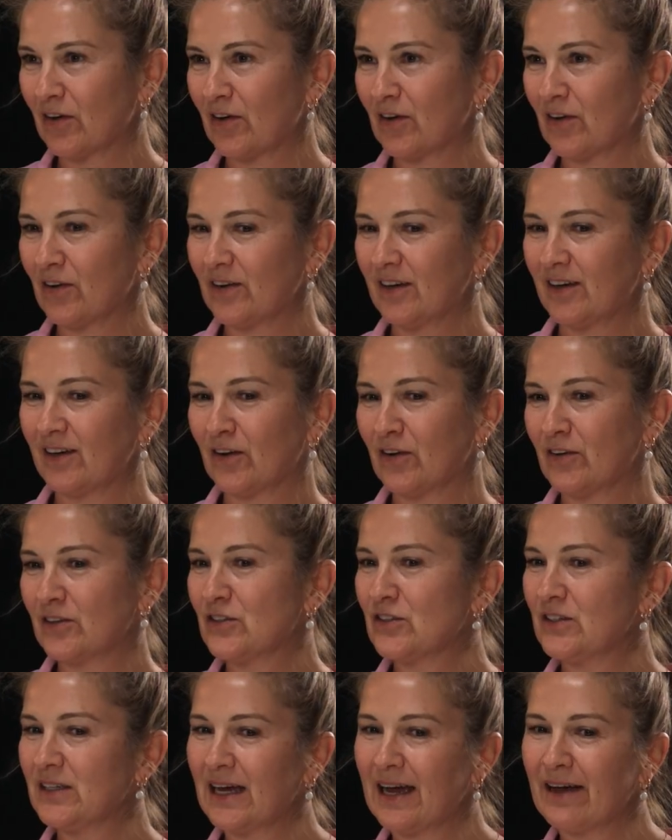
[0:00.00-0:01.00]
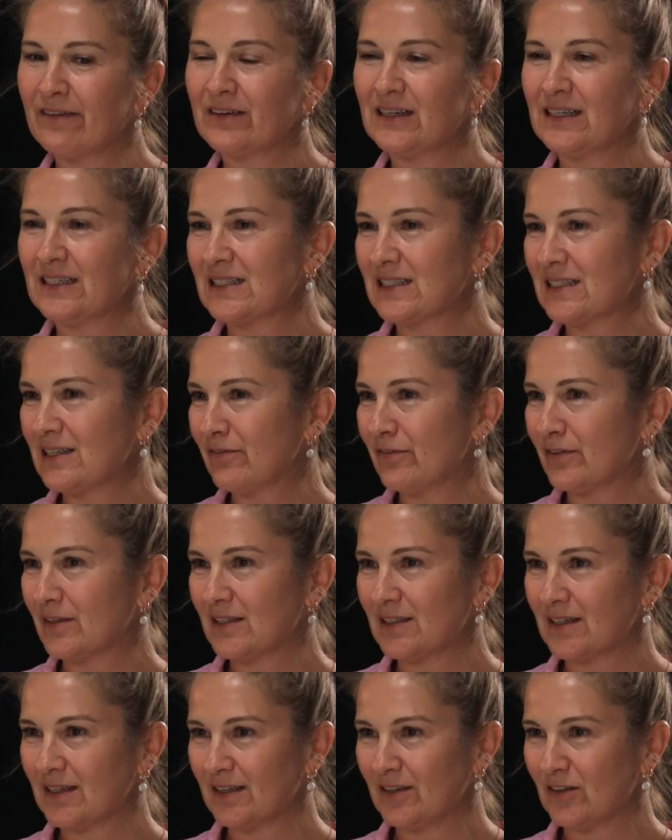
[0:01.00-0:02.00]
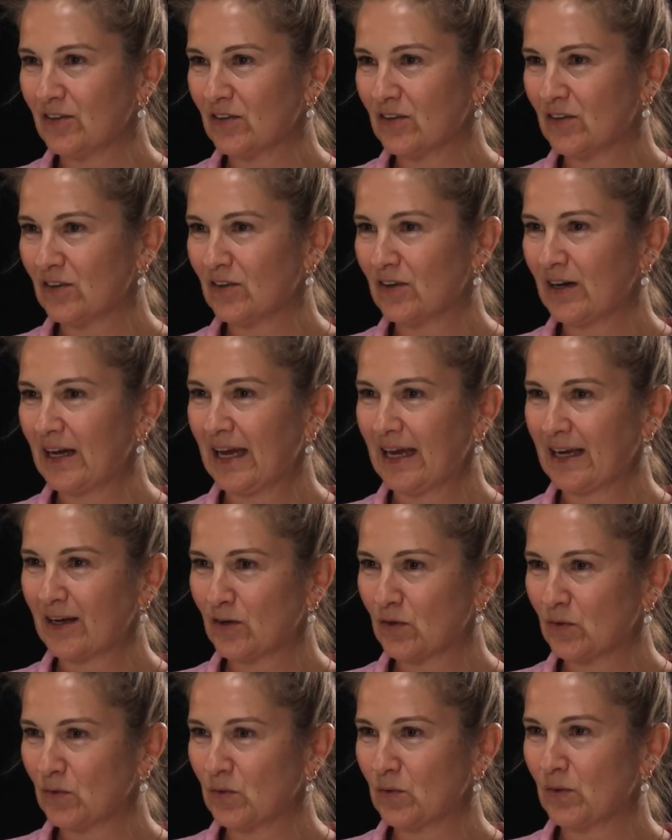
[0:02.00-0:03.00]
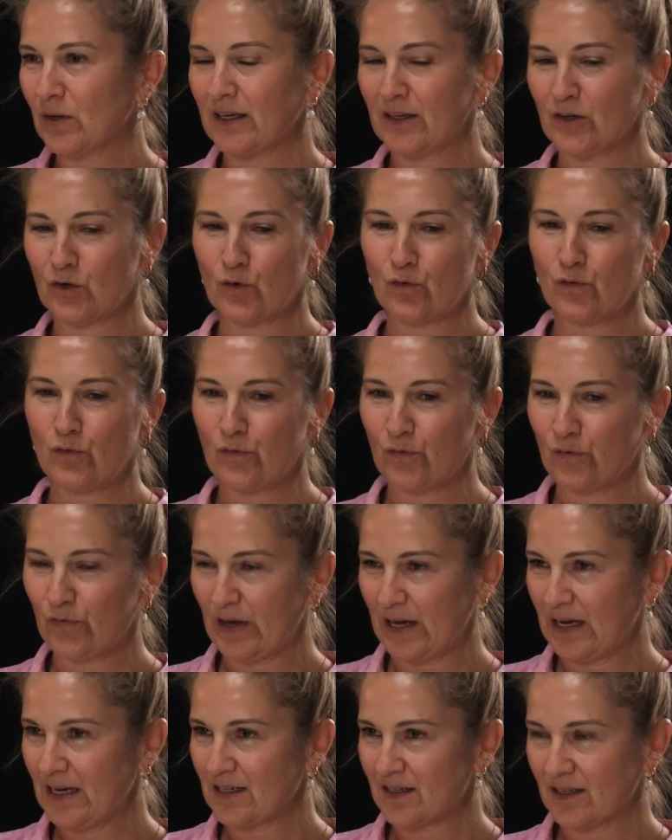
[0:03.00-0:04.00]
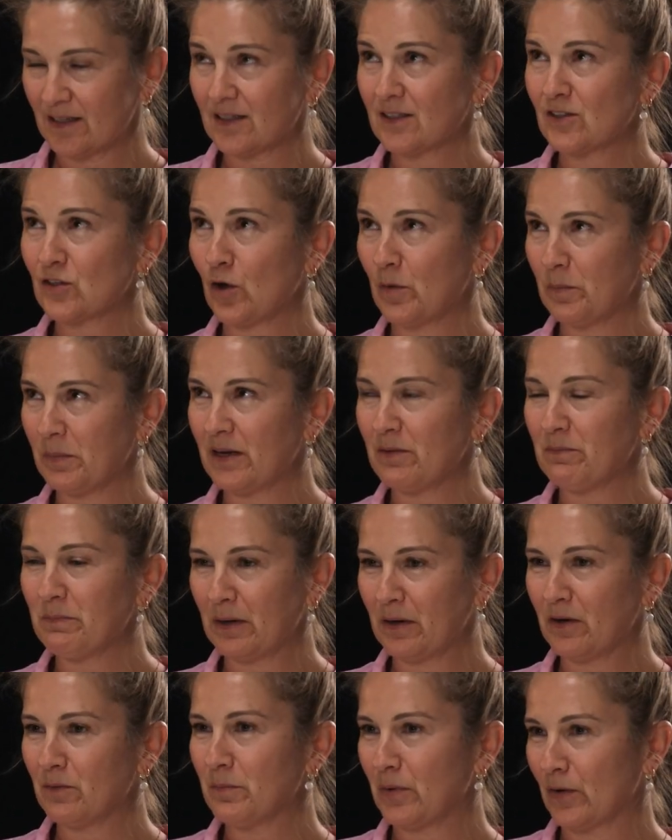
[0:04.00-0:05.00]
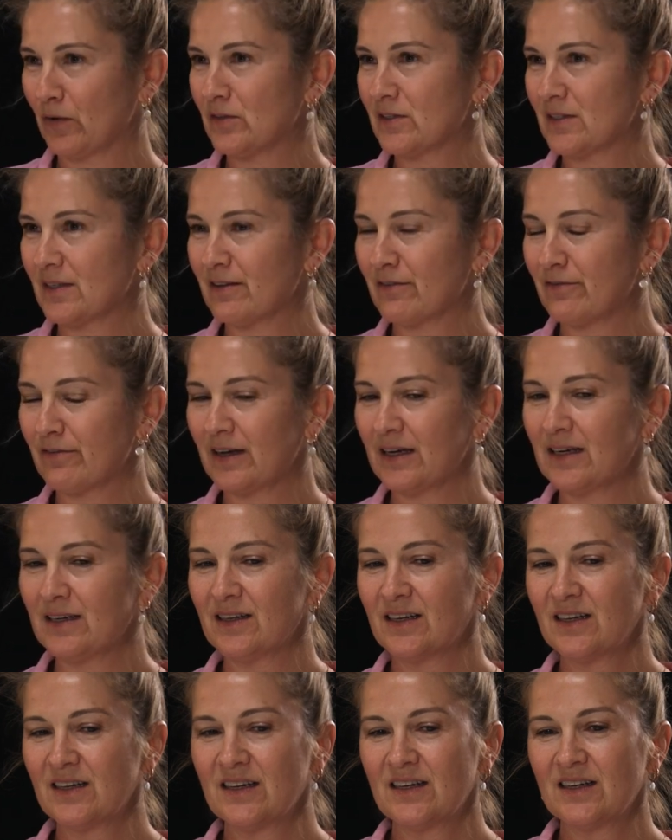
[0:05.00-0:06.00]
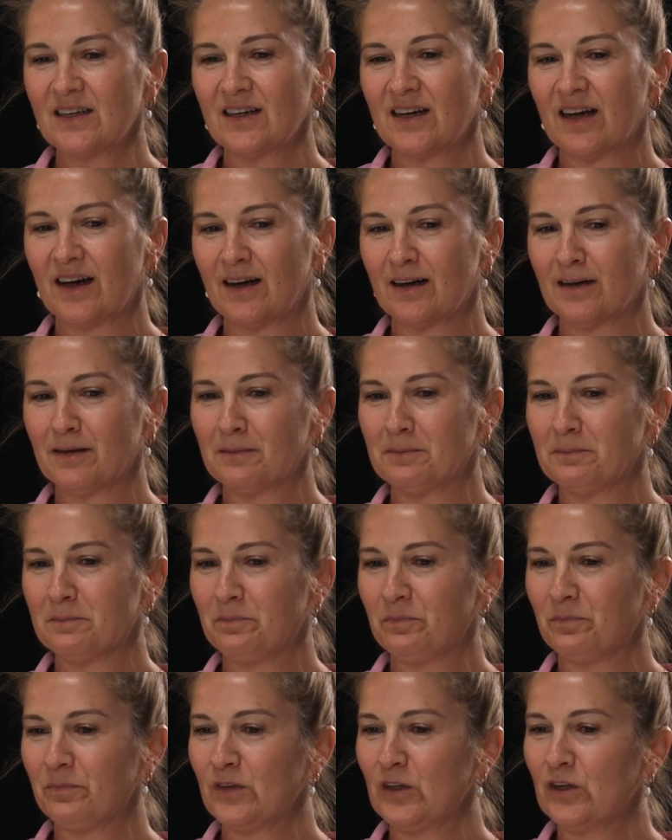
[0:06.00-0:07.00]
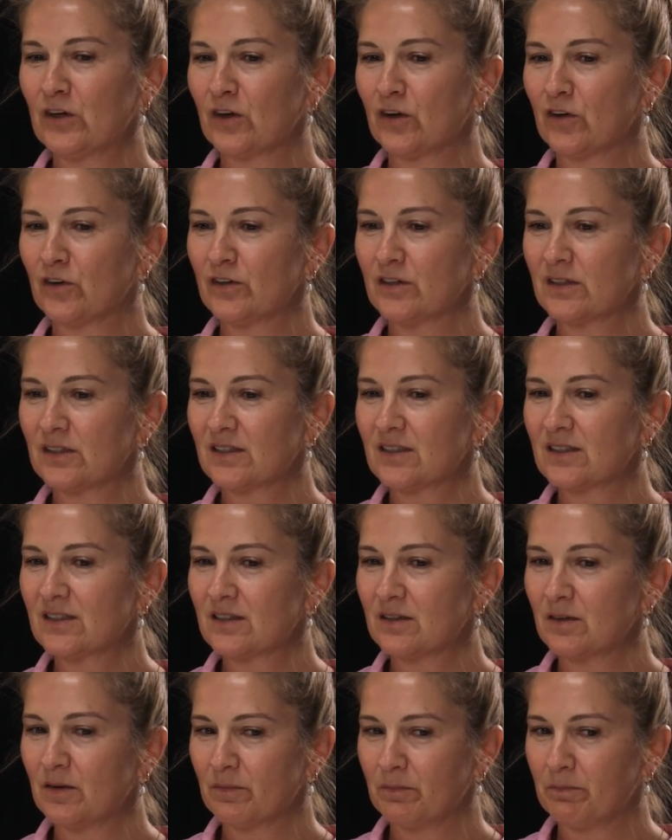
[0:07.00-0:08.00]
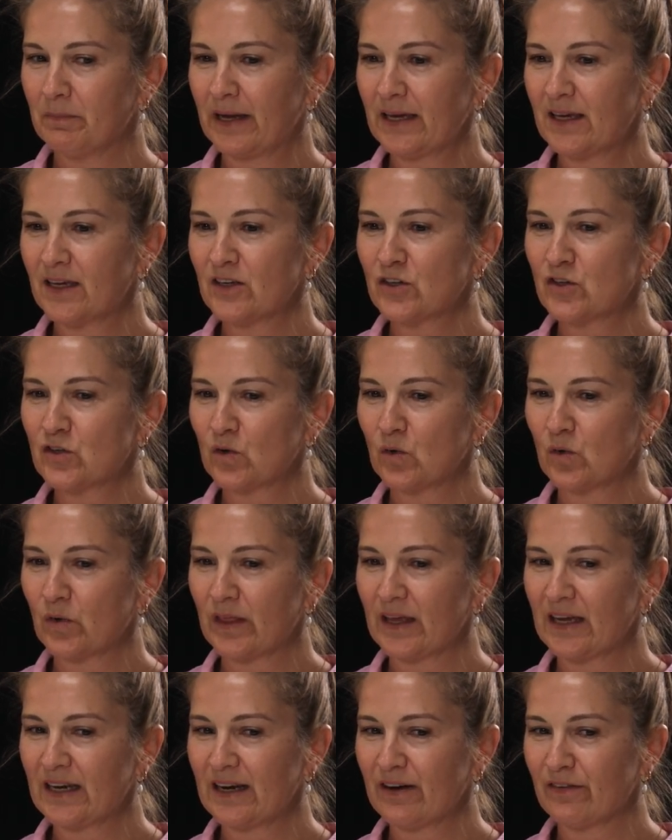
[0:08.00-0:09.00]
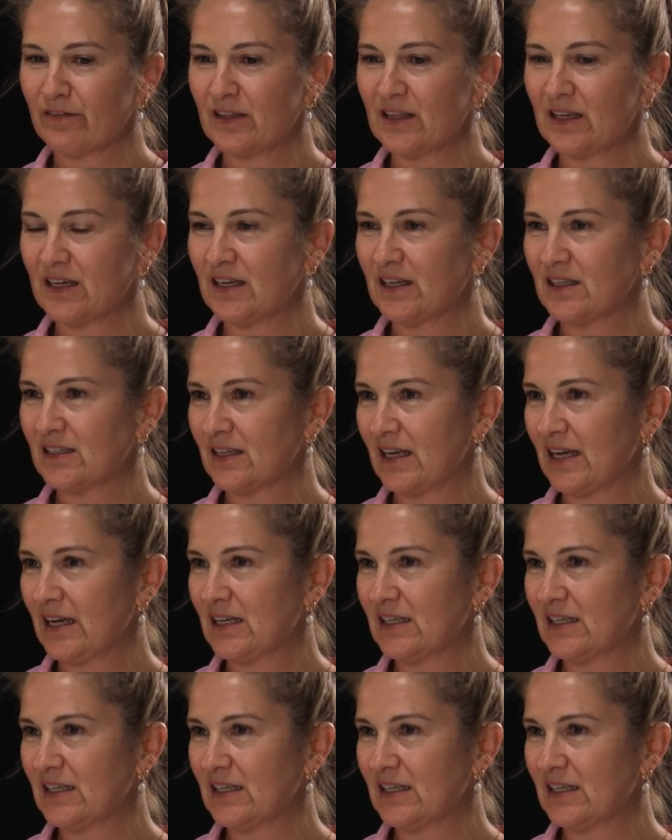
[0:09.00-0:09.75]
you know, do you have any stiffness in your ankle, in your feet? There's so many bones in the feet. You know, making sure that everything is